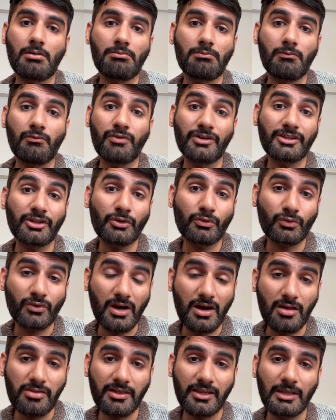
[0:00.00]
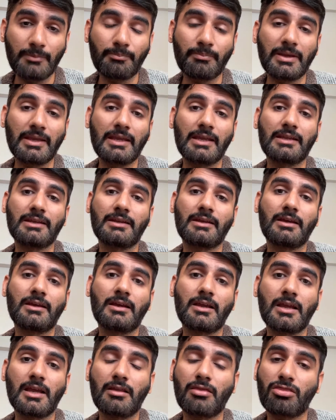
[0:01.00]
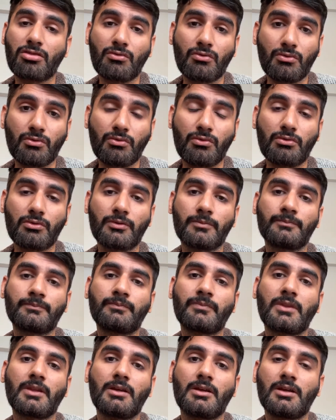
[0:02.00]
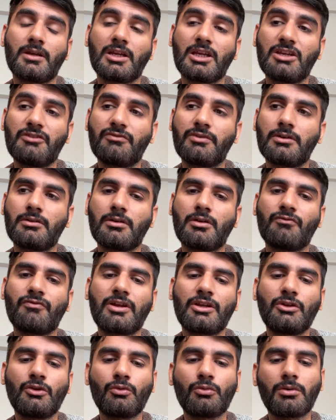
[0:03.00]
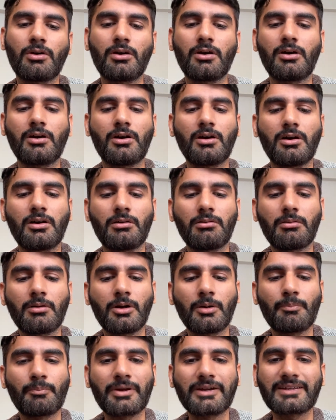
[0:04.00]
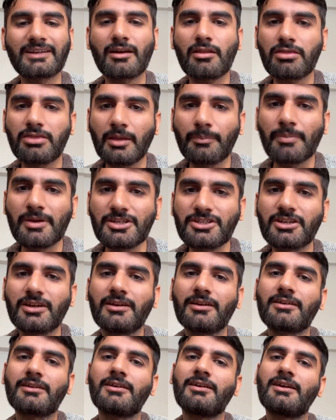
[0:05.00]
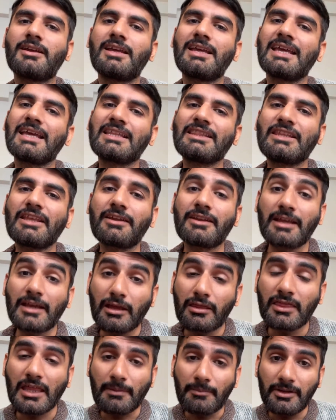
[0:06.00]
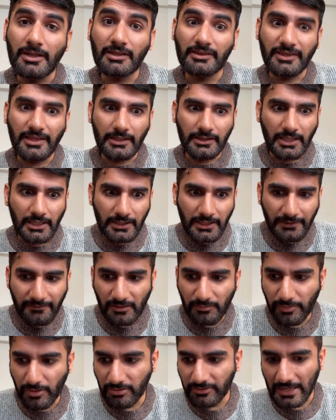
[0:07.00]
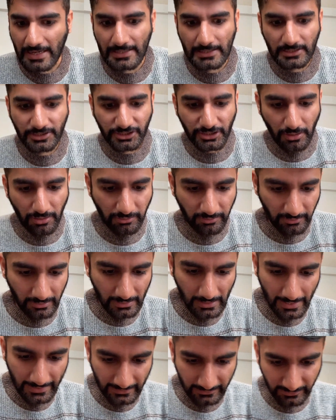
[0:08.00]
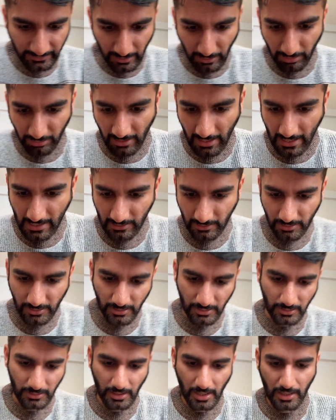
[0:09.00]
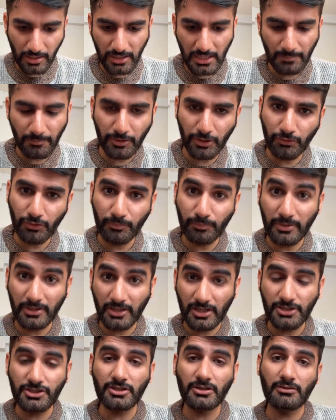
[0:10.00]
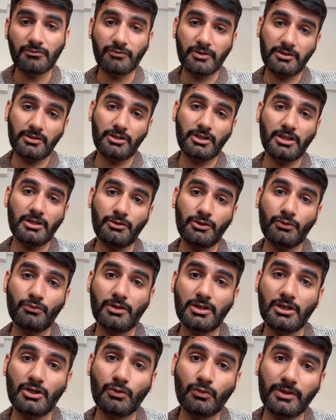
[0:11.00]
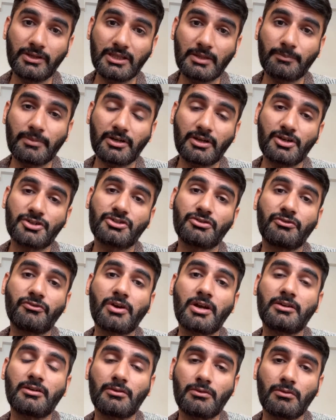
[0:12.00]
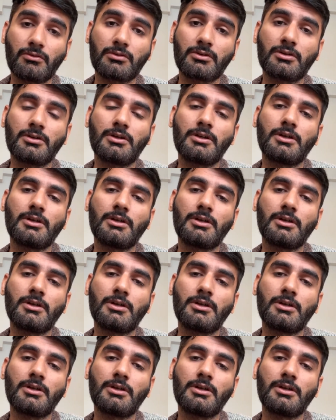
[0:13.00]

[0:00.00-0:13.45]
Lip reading: whether you cause any pain, and so on. Even when you percuss the patient, they're examining, they will be standing just like this and examine your percussion, whether you are doing the percussion right or not.